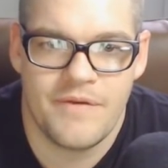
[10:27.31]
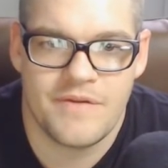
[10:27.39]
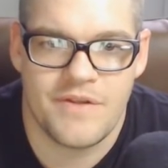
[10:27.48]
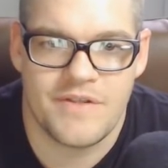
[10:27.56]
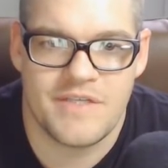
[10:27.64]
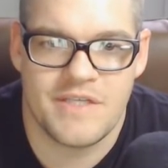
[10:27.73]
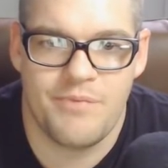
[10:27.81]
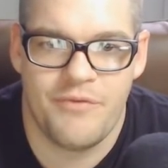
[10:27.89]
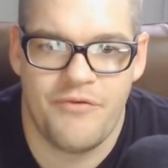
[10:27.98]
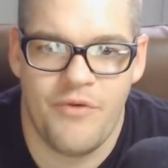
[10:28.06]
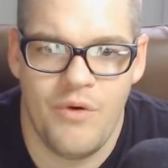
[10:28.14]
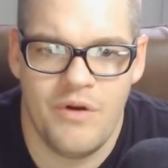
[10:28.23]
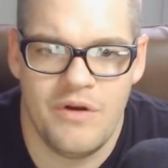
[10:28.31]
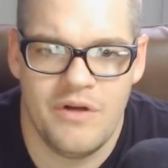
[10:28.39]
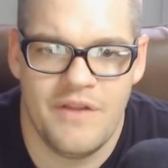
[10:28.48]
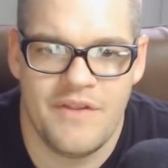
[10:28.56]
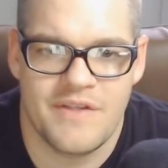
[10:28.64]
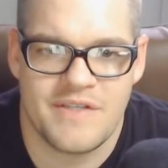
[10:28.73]
So this is
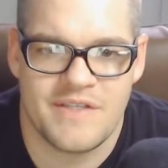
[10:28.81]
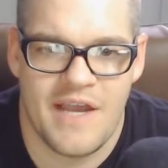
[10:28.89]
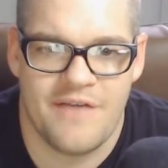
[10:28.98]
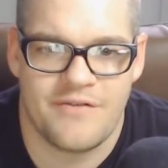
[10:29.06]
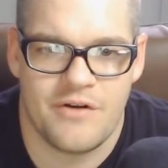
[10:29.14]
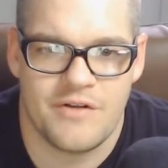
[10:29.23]
before and this is after.